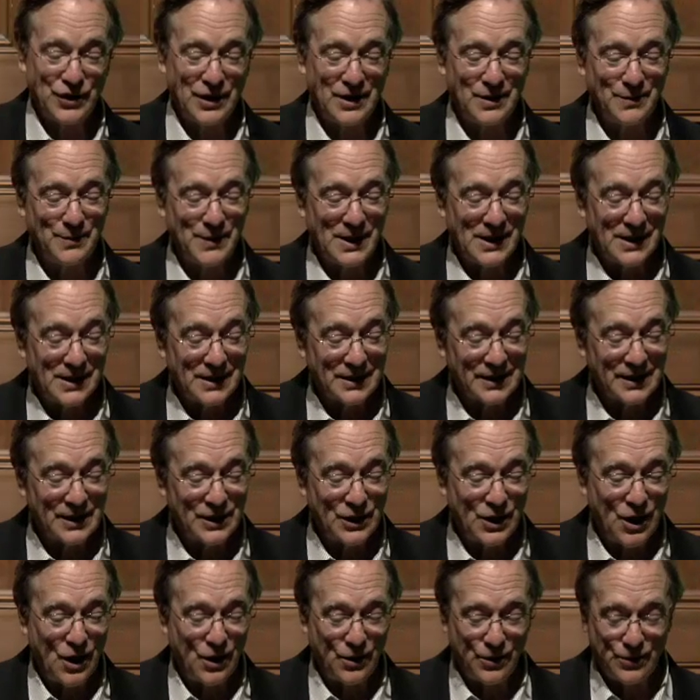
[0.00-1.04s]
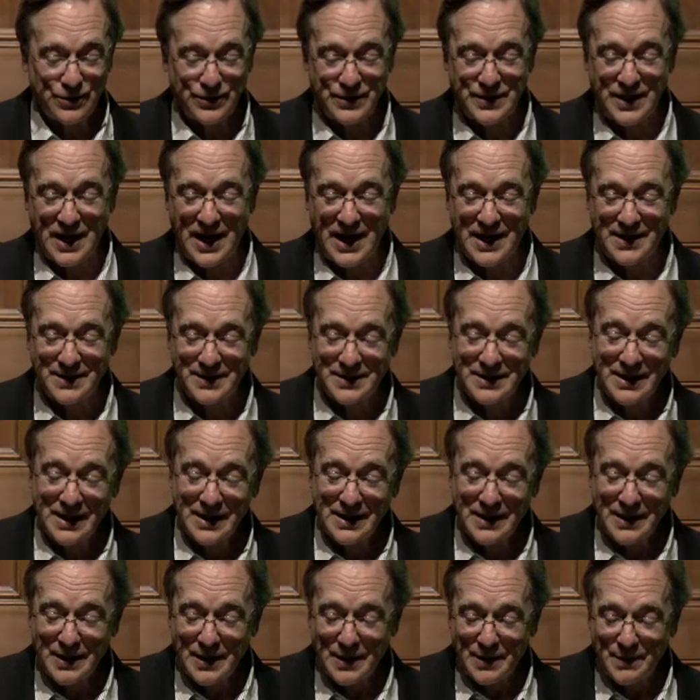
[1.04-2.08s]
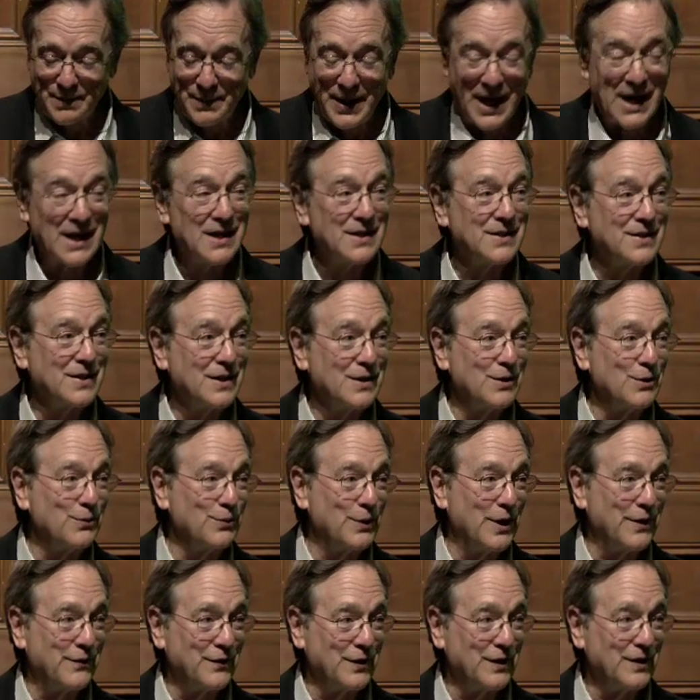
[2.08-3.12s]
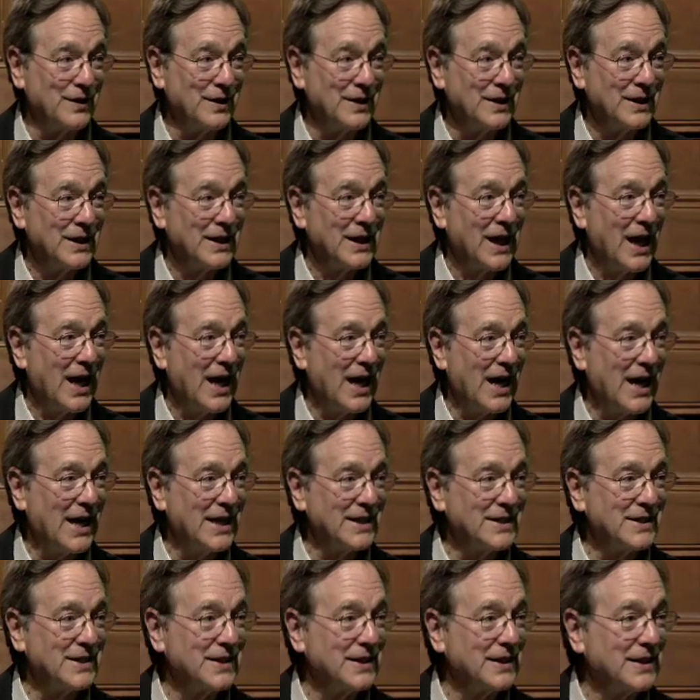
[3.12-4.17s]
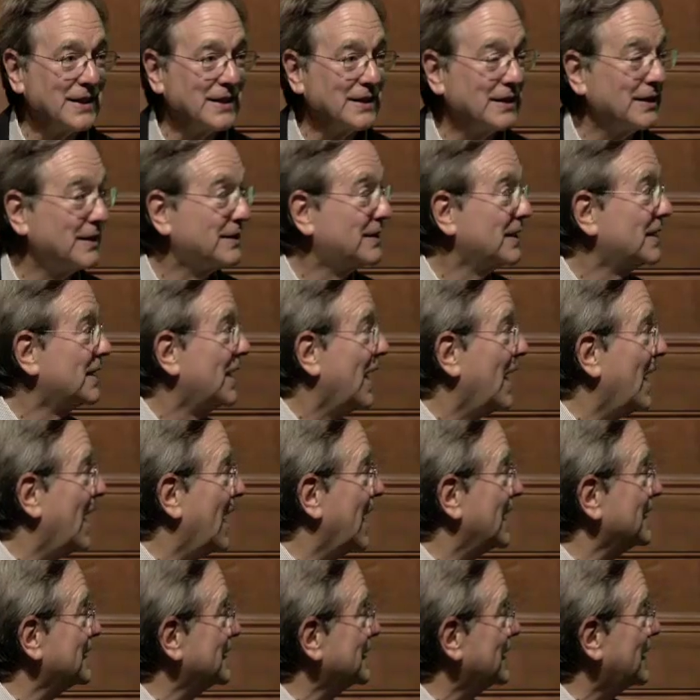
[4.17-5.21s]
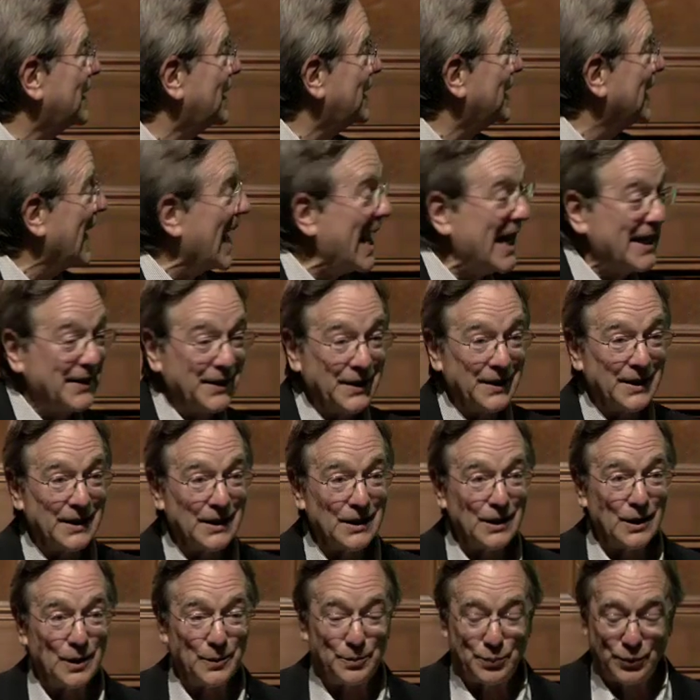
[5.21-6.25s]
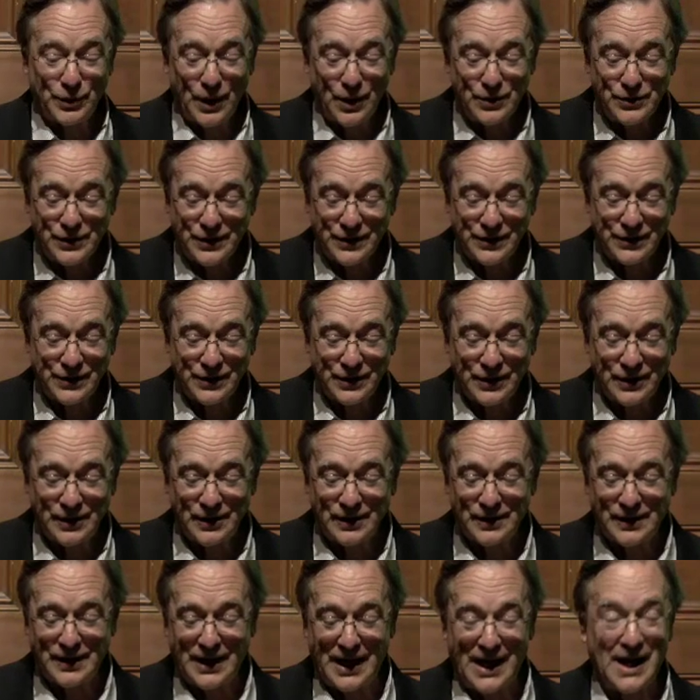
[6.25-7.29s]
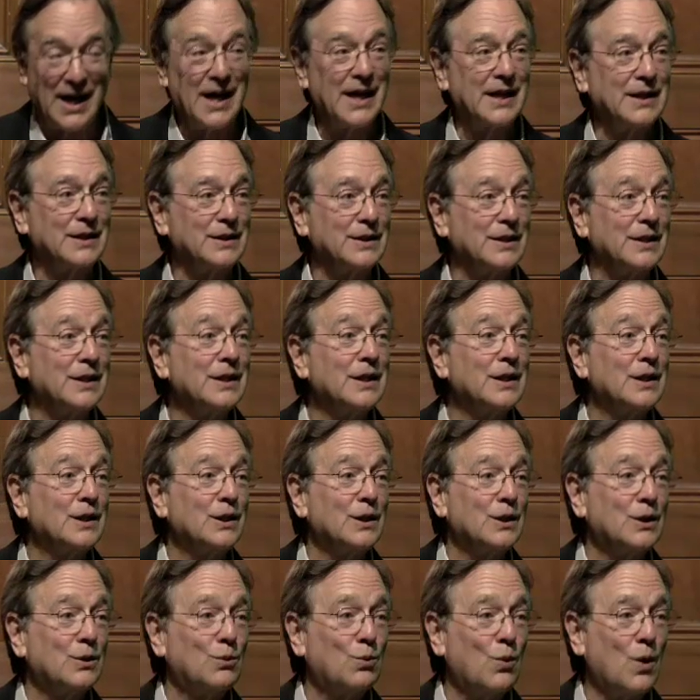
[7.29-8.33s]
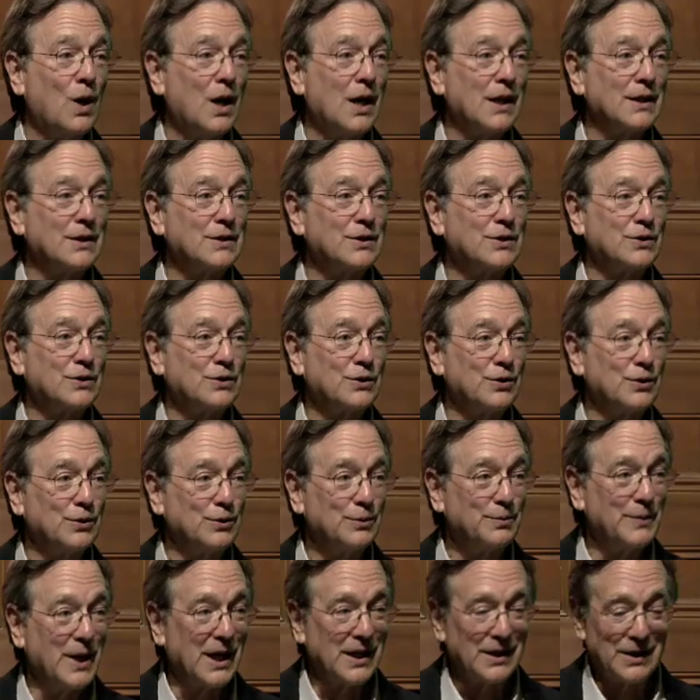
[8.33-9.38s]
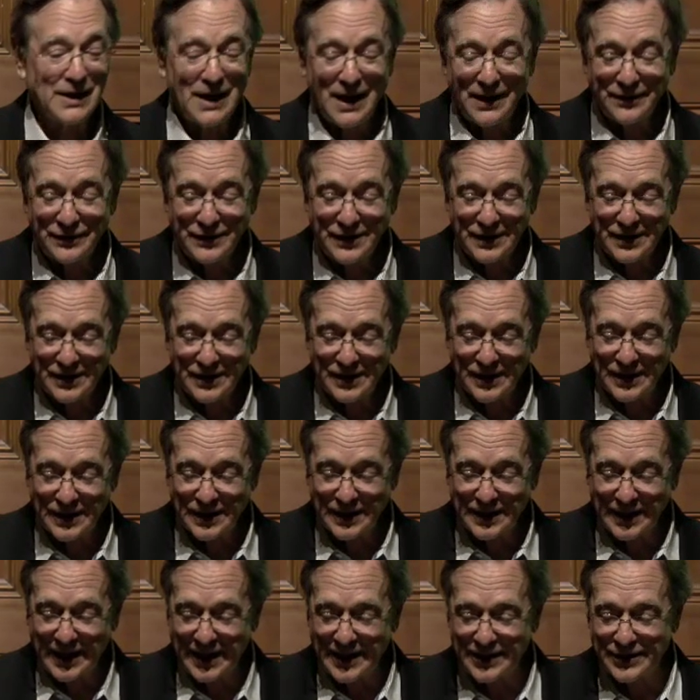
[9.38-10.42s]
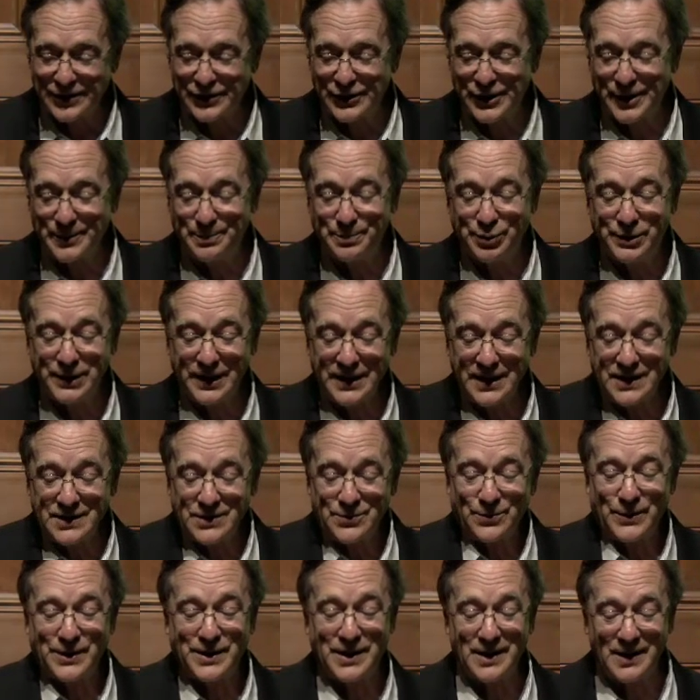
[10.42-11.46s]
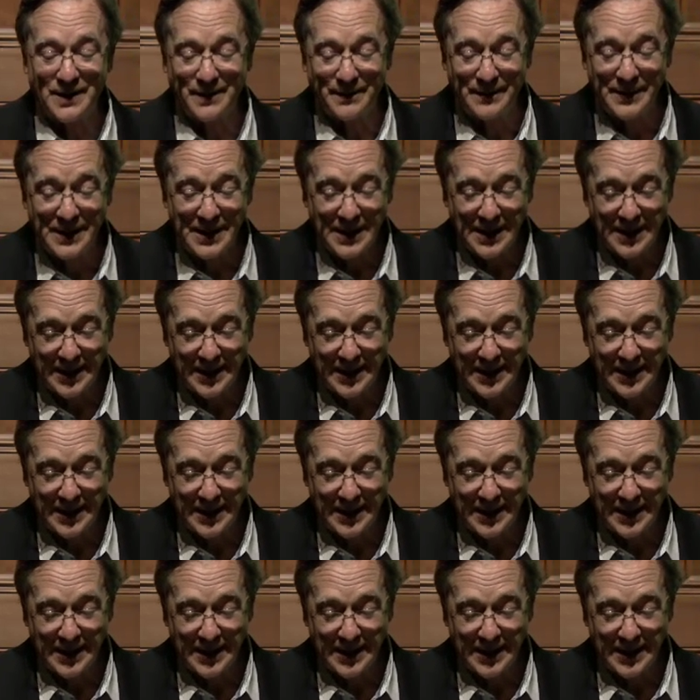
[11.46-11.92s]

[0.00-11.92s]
she immediately goes and bathes in the river. And the god Enlil approaches her and wants to make love to her. And she pleads with him,